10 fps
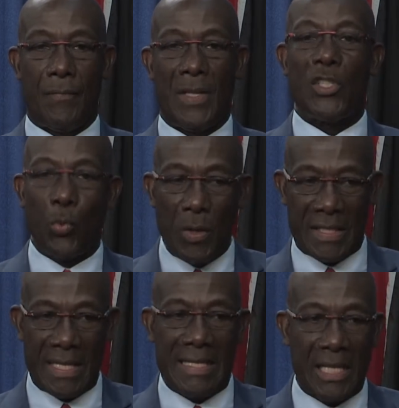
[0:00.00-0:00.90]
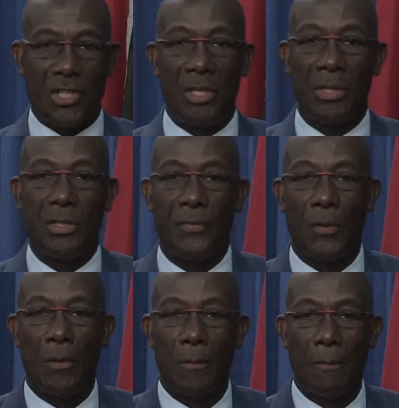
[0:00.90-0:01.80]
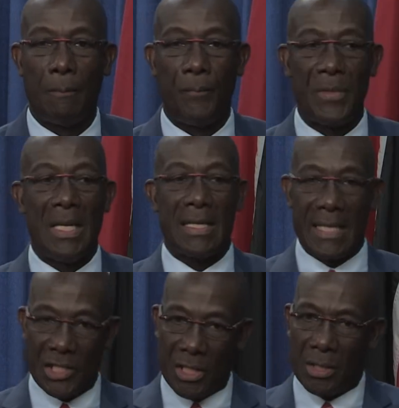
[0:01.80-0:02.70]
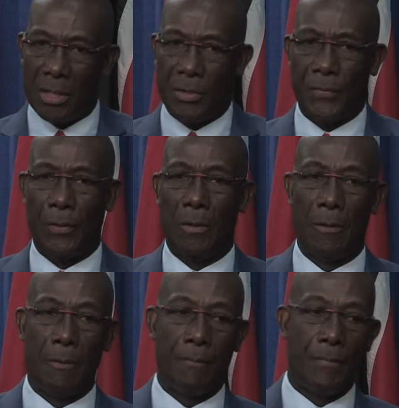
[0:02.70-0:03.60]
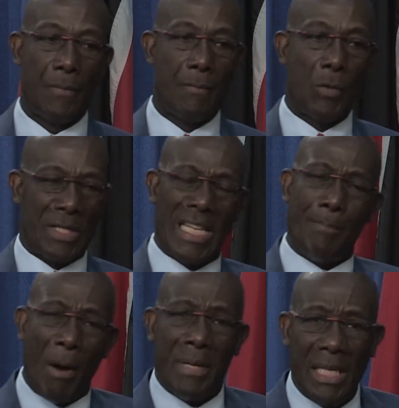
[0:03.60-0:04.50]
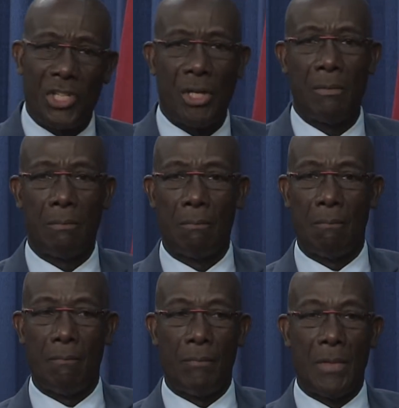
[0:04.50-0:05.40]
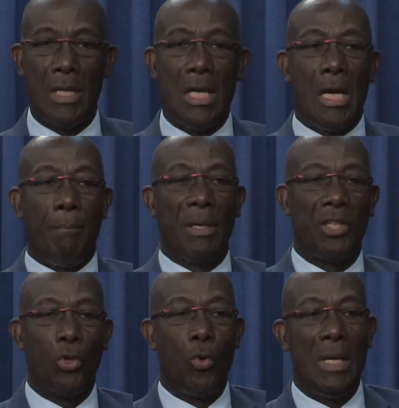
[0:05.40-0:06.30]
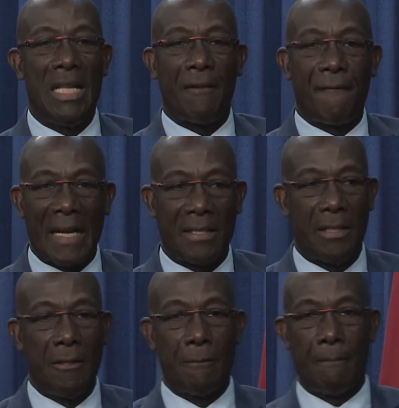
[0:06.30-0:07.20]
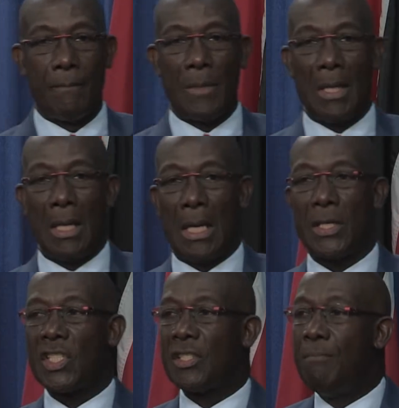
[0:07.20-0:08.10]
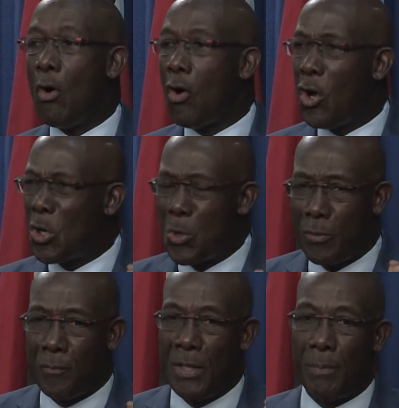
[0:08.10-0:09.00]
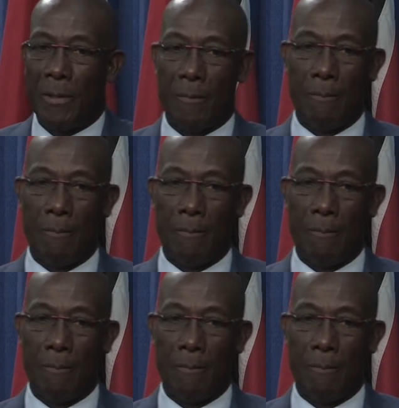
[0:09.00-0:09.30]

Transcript: is worse than Section 34. Section 34 was an abomination, but it only affected a small group of people